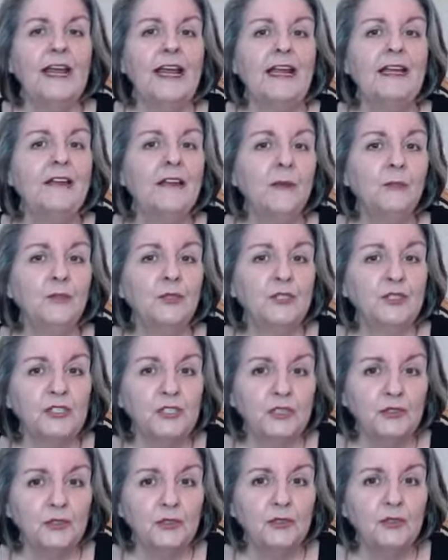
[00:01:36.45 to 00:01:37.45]
And number
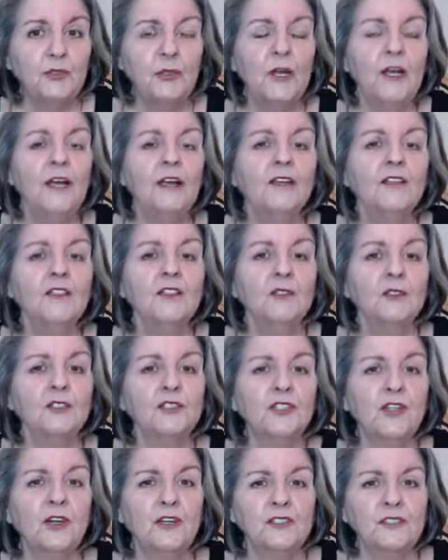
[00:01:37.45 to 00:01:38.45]
two,
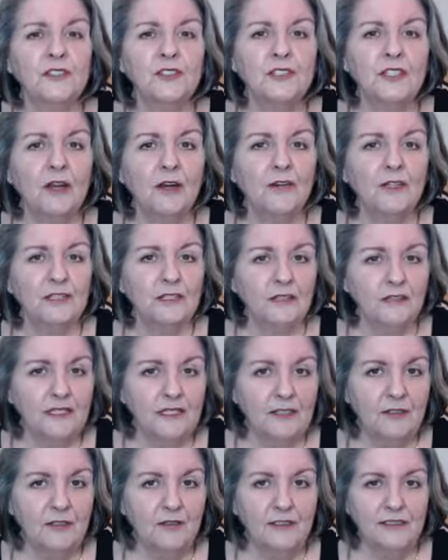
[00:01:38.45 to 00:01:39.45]
surcharges are
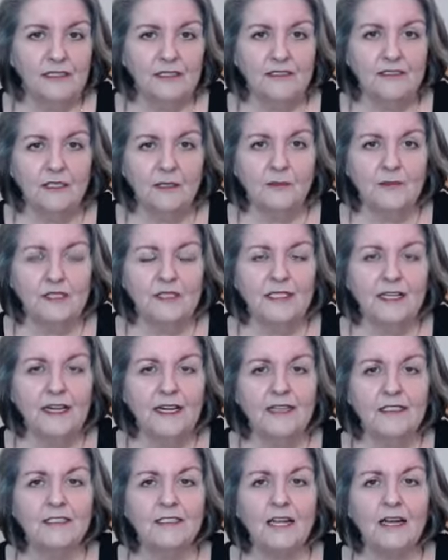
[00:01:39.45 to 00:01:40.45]
illegal in some
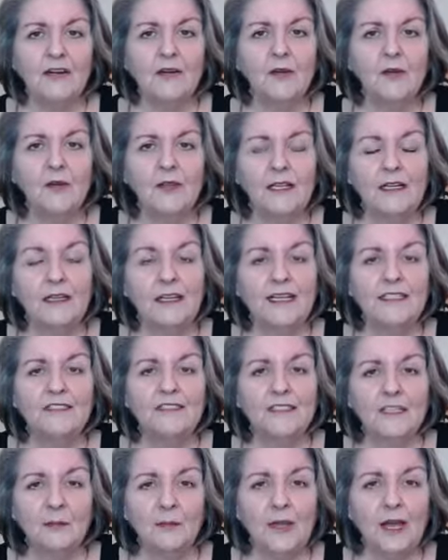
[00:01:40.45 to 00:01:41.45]
states. I know that last
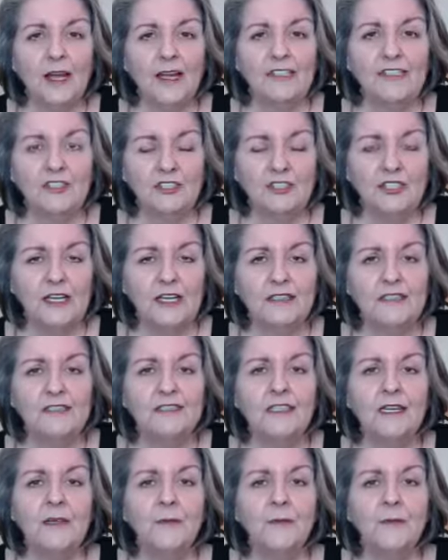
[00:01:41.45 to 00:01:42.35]
time I checked,